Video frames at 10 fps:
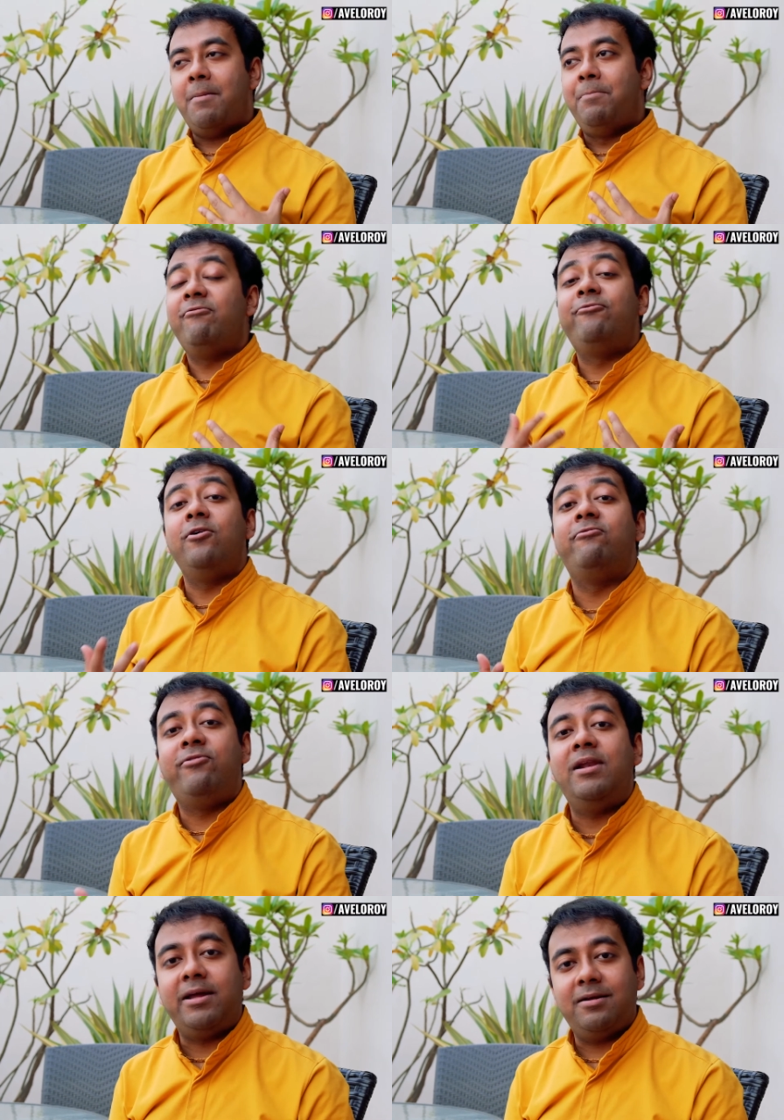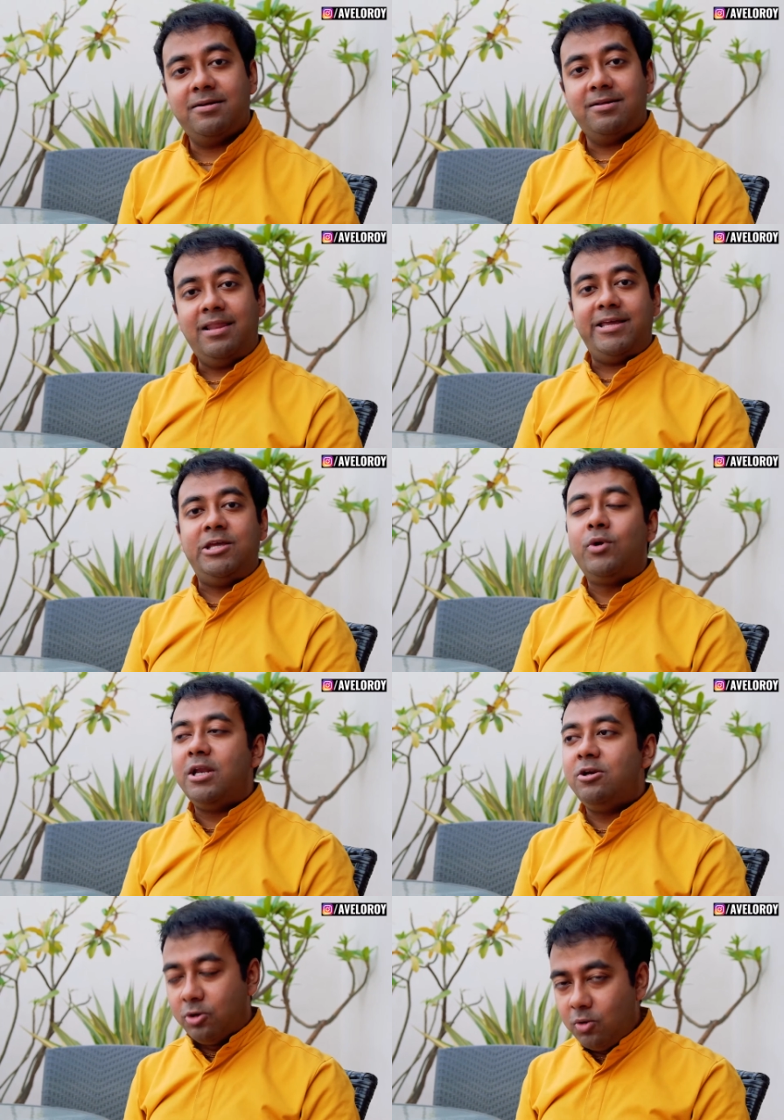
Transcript: be fulfilling. Like you can